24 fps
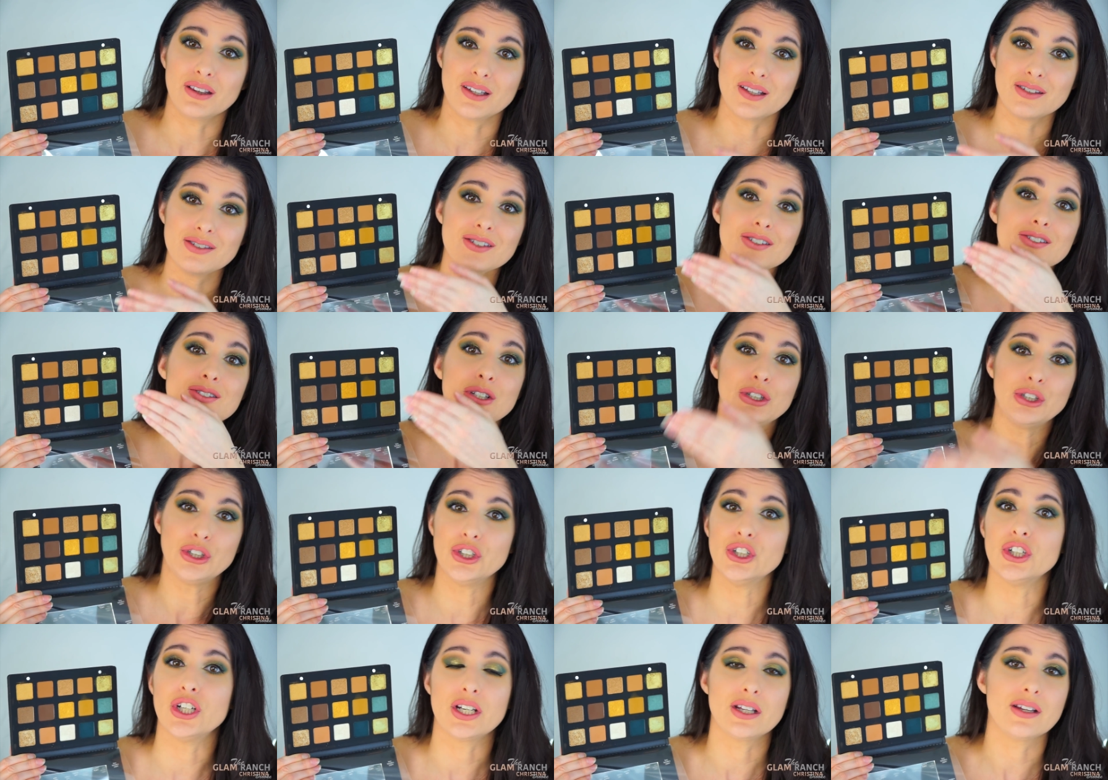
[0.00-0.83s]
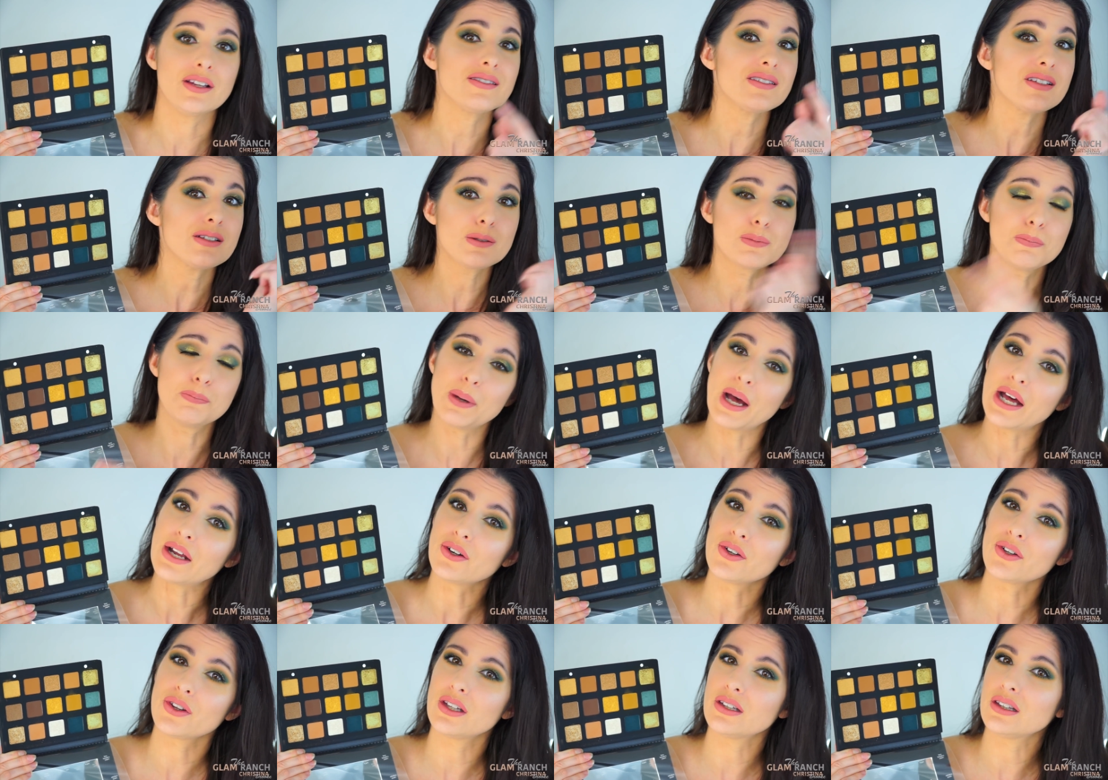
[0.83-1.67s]
This is good. This is
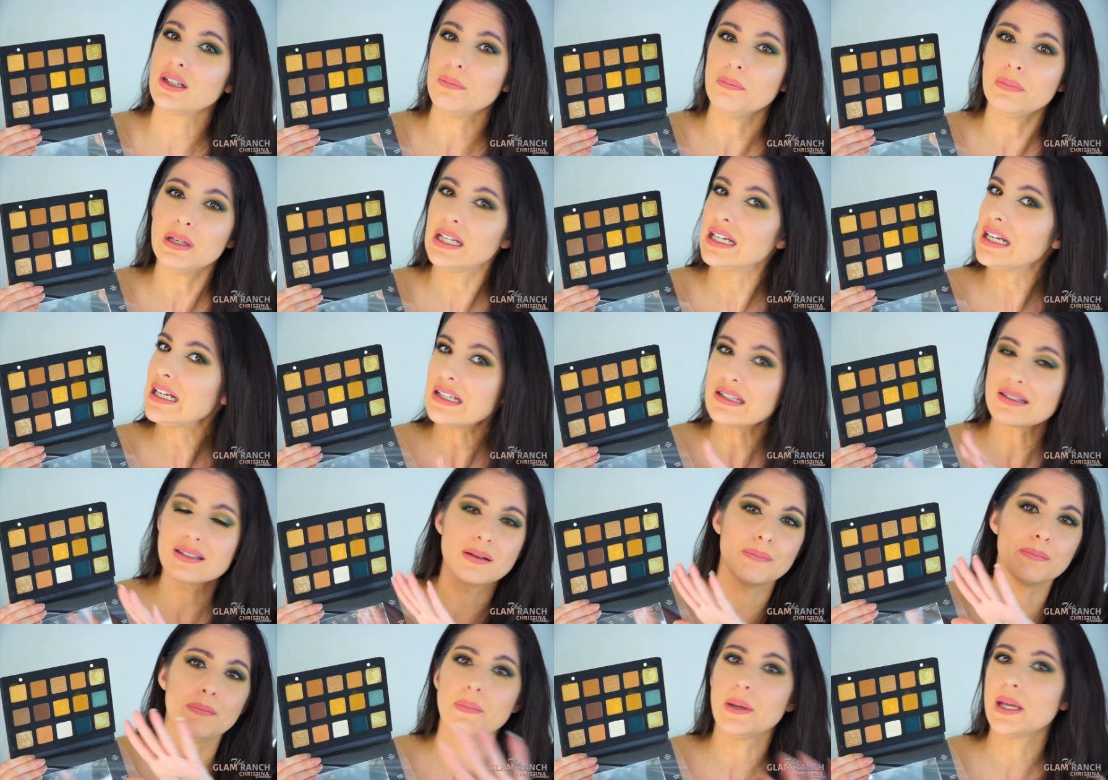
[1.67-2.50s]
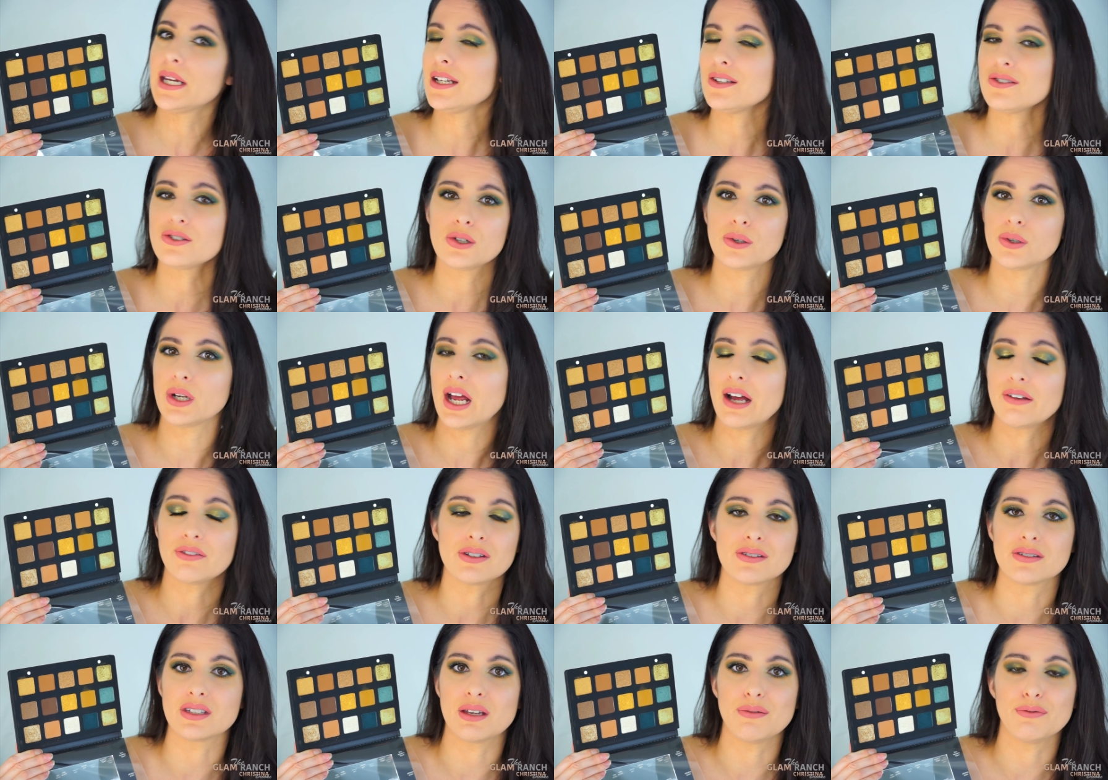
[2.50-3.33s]
better than the minis. The minis don't have
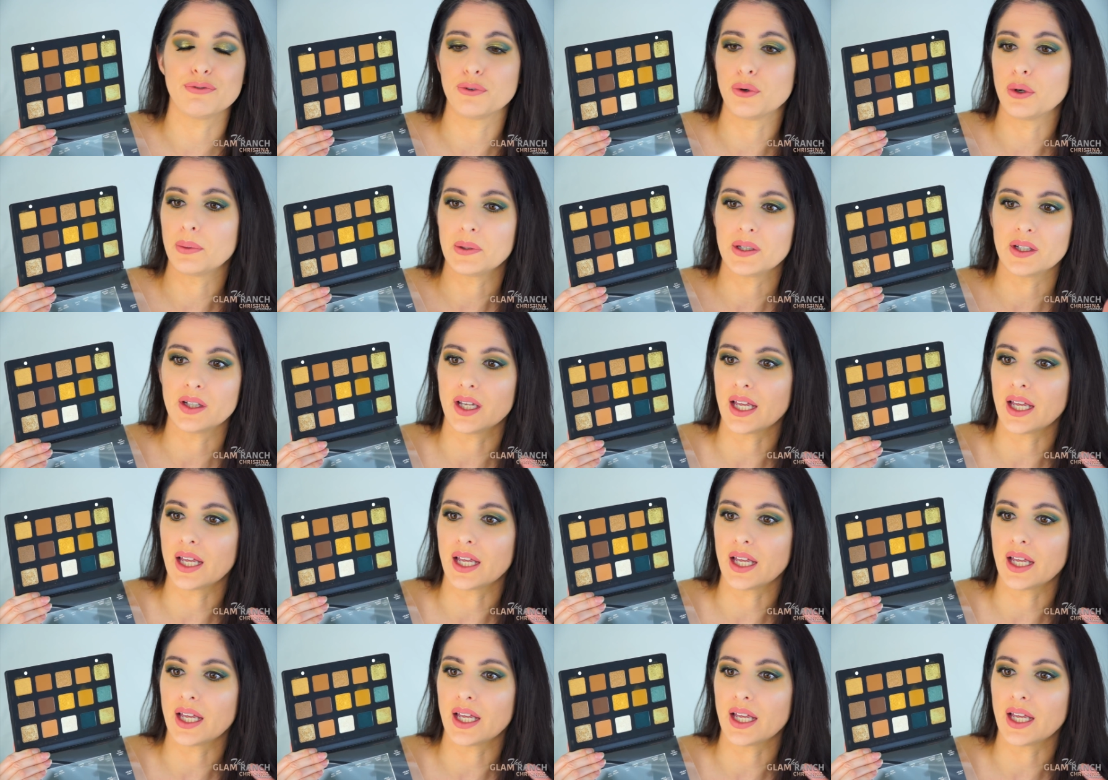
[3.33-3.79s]
the same formula.